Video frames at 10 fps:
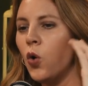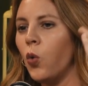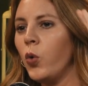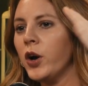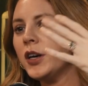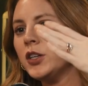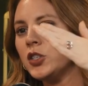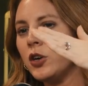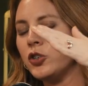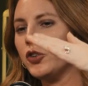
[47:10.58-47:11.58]
we're going to
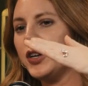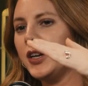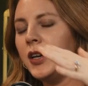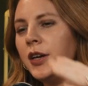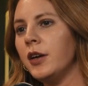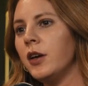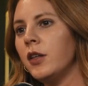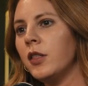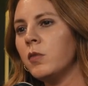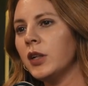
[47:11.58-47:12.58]
start treating
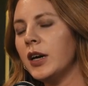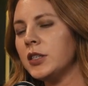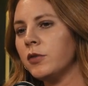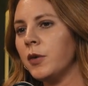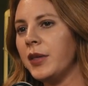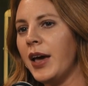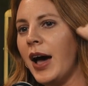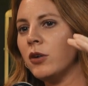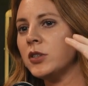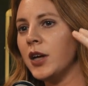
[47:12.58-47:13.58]
the melasma from the
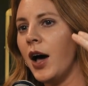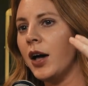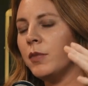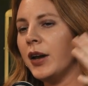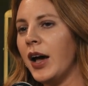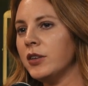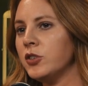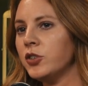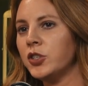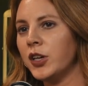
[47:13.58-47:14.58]
outside. But
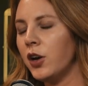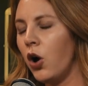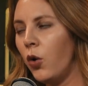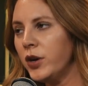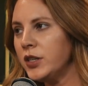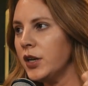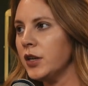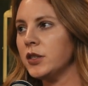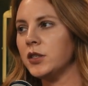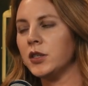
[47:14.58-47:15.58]
as your skin always
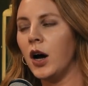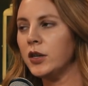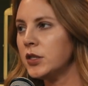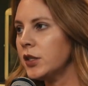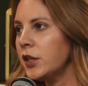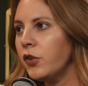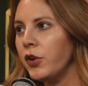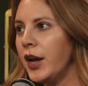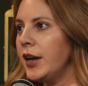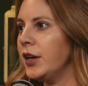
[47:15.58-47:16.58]
does, it's constantly
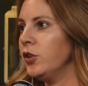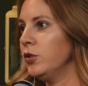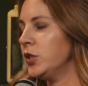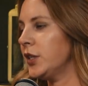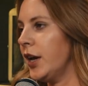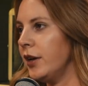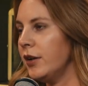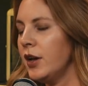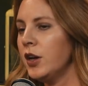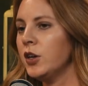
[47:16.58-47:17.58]
creating new
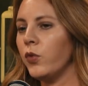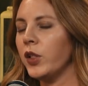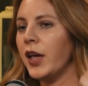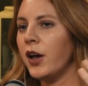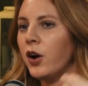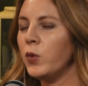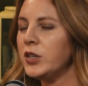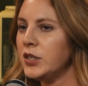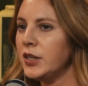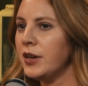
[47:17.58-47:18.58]
skin. The layer we
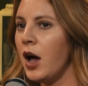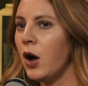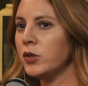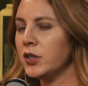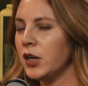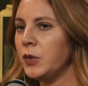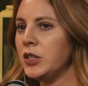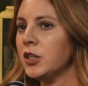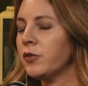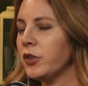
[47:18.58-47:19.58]
see now is going to be
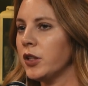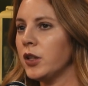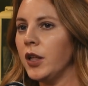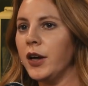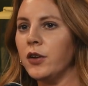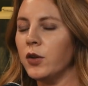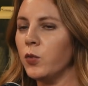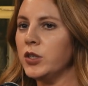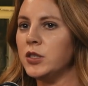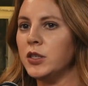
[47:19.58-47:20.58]
different than the layer that
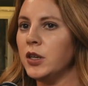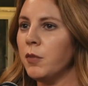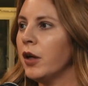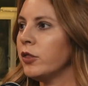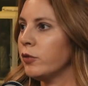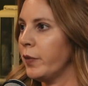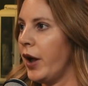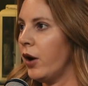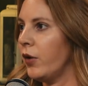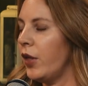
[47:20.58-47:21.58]
we see a month from
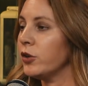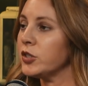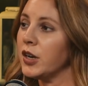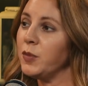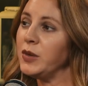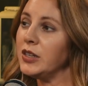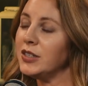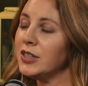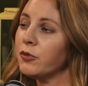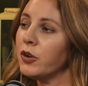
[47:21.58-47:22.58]
now. And there's going to be a
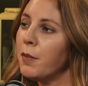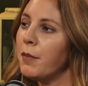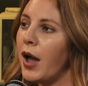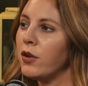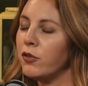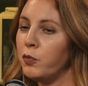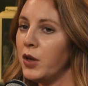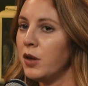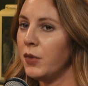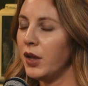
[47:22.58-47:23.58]
different amount of
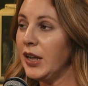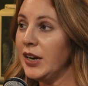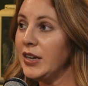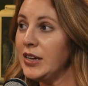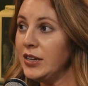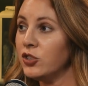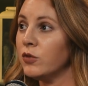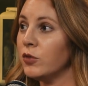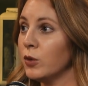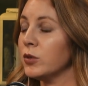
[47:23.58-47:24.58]
pigment in each
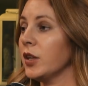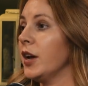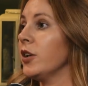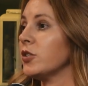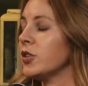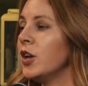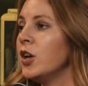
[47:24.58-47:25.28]
of those layers.